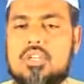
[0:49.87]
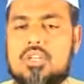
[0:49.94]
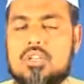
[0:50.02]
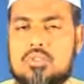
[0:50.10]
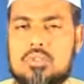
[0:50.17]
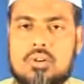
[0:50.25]

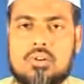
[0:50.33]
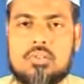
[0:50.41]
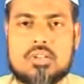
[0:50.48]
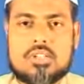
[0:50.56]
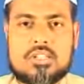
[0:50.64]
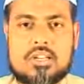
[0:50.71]
is
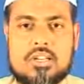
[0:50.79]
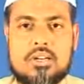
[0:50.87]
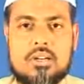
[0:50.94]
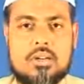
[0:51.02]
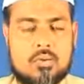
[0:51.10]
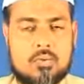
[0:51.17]
always
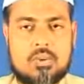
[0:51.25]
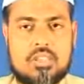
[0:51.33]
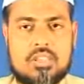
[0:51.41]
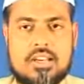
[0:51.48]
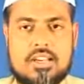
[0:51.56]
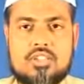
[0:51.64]
there
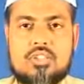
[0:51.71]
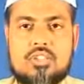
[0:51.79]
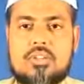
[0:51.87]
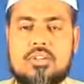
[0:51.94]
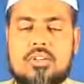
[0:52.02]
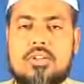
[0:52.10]
with us
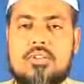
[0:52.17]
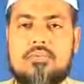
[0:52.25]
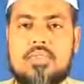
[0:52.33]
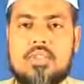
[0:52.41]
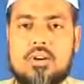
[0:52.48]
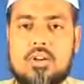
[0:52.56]

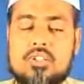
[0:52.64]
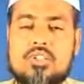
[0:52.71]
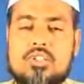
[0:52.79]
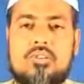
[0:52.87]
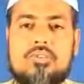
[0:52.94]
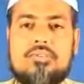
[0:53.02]

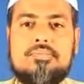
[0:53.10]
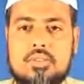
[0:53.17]
also.